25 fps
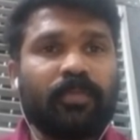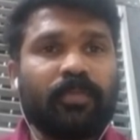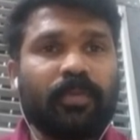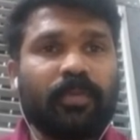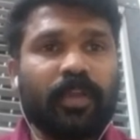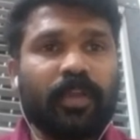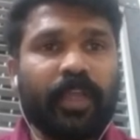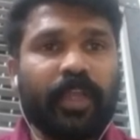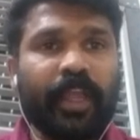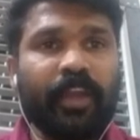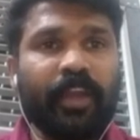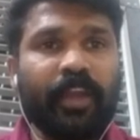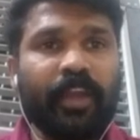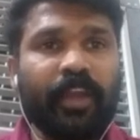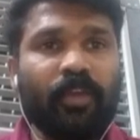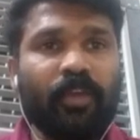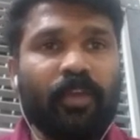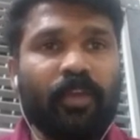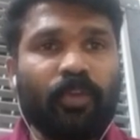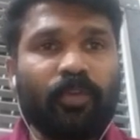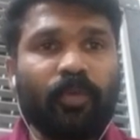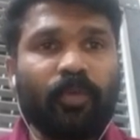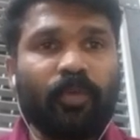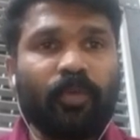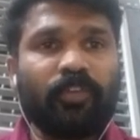
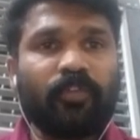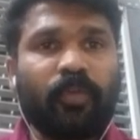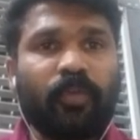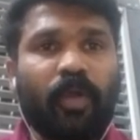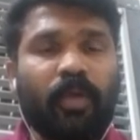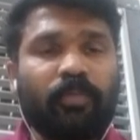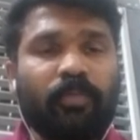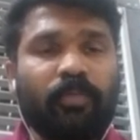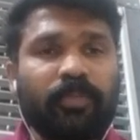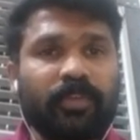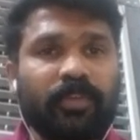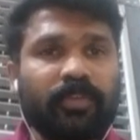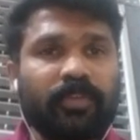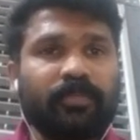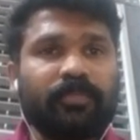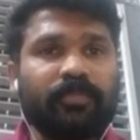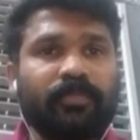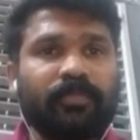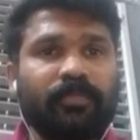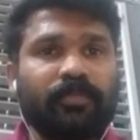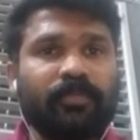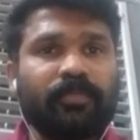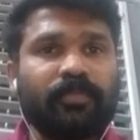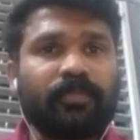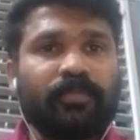NO2 is formed.
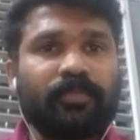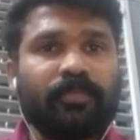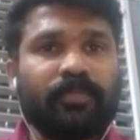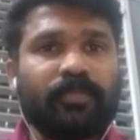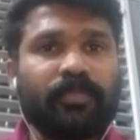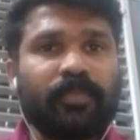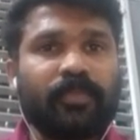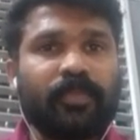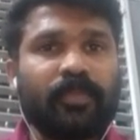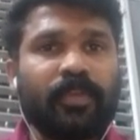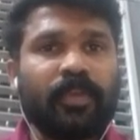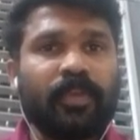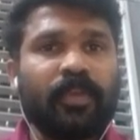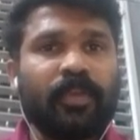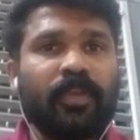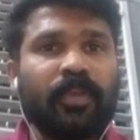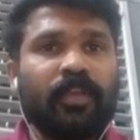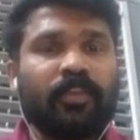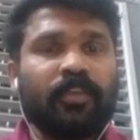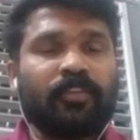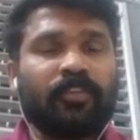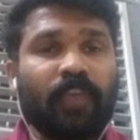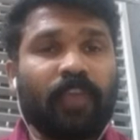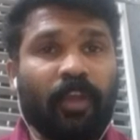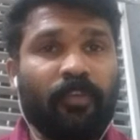
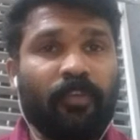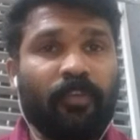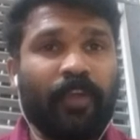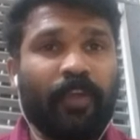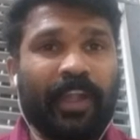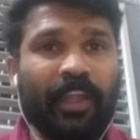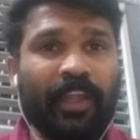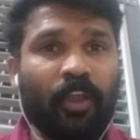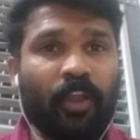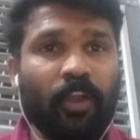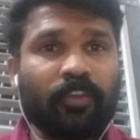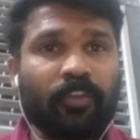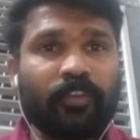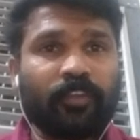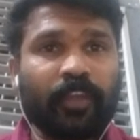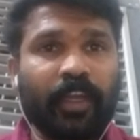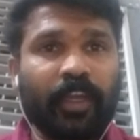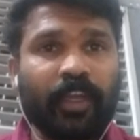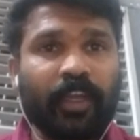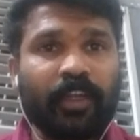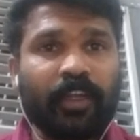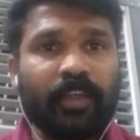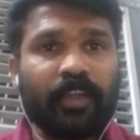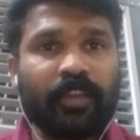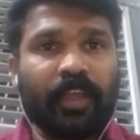Sulfur
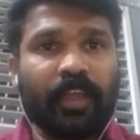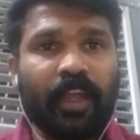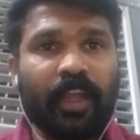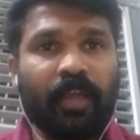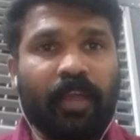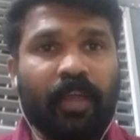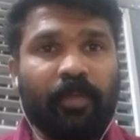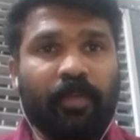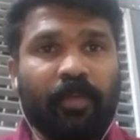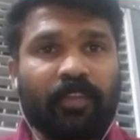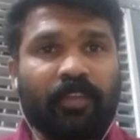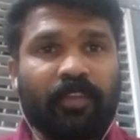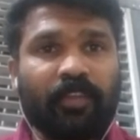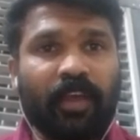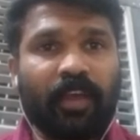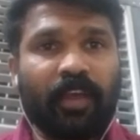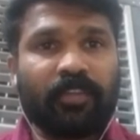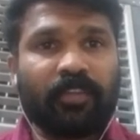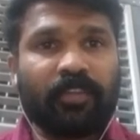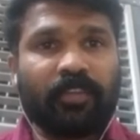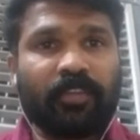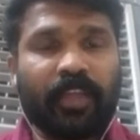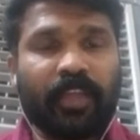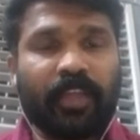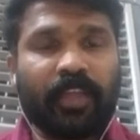dioxide, the elements are
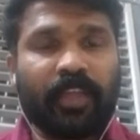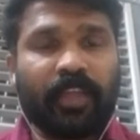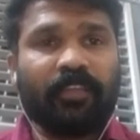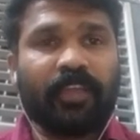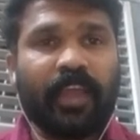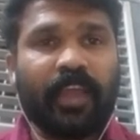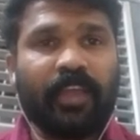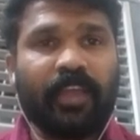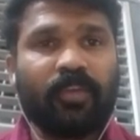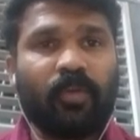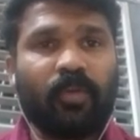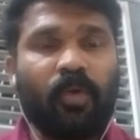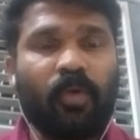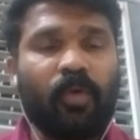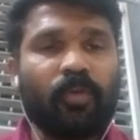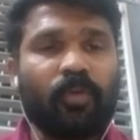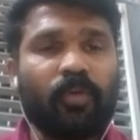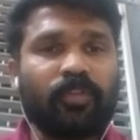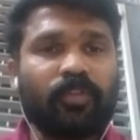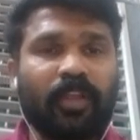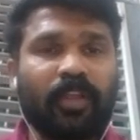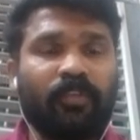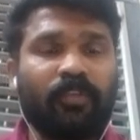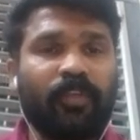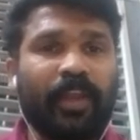S and O,
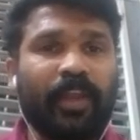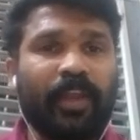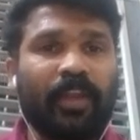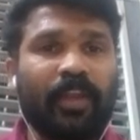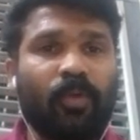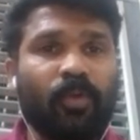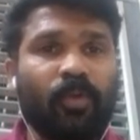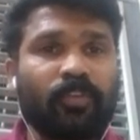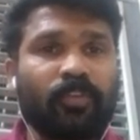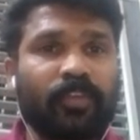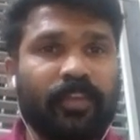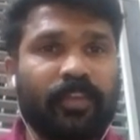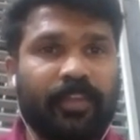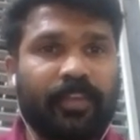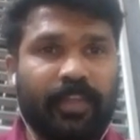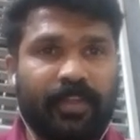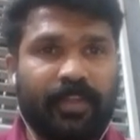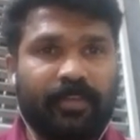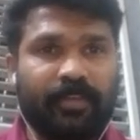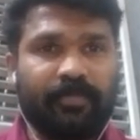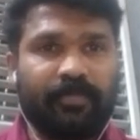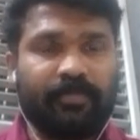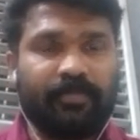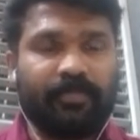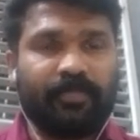sulfur and oxygen.
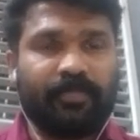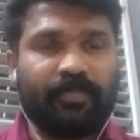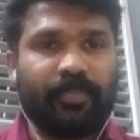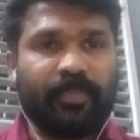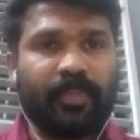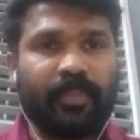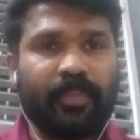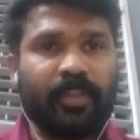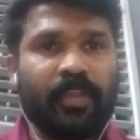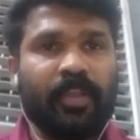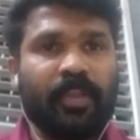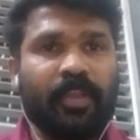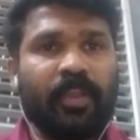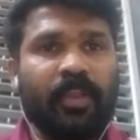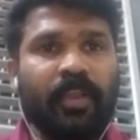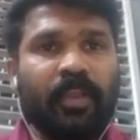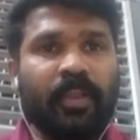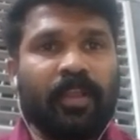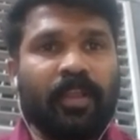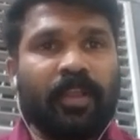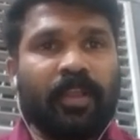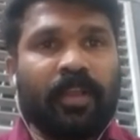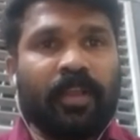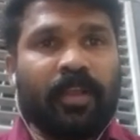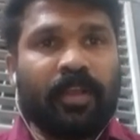
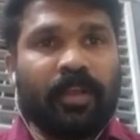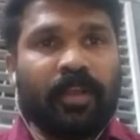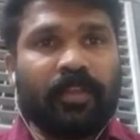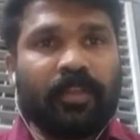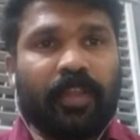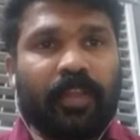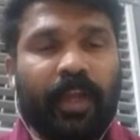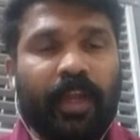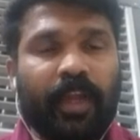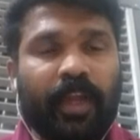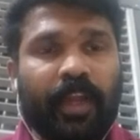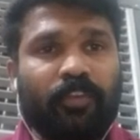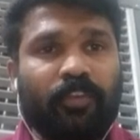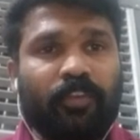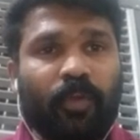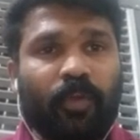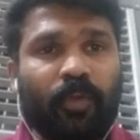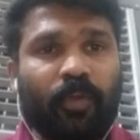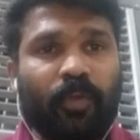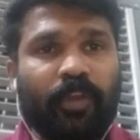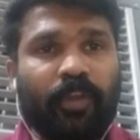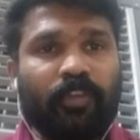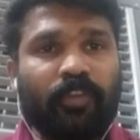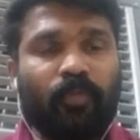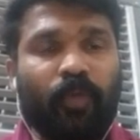The ratio
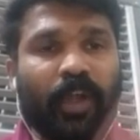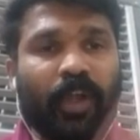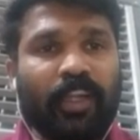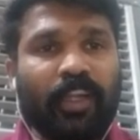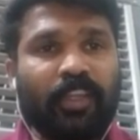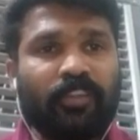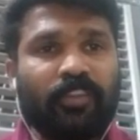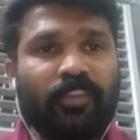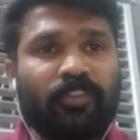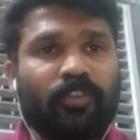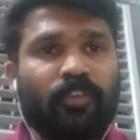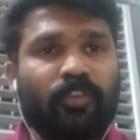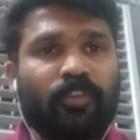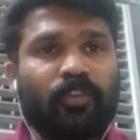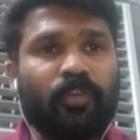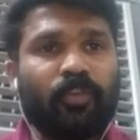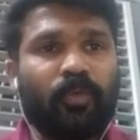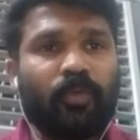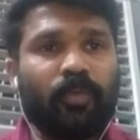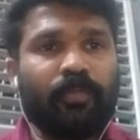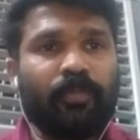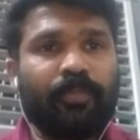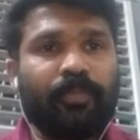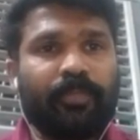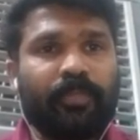is 1:2,
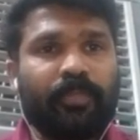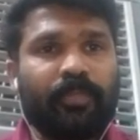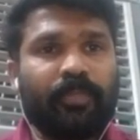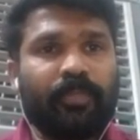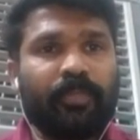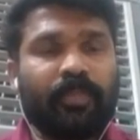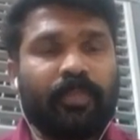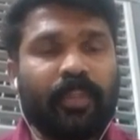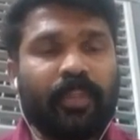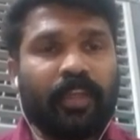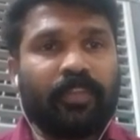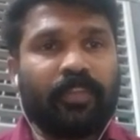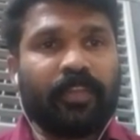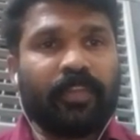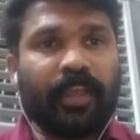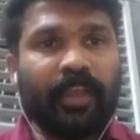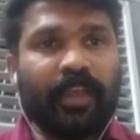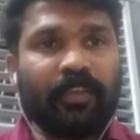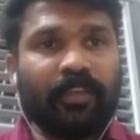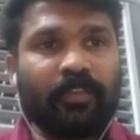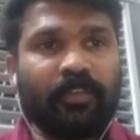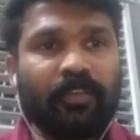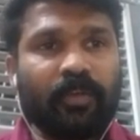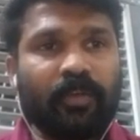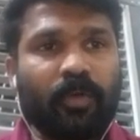that is
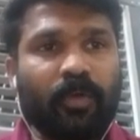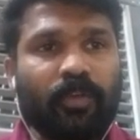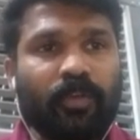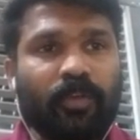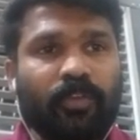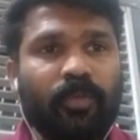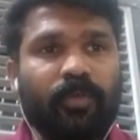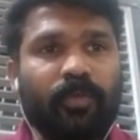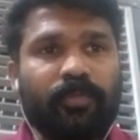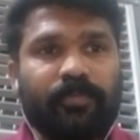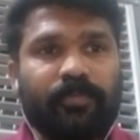SO2.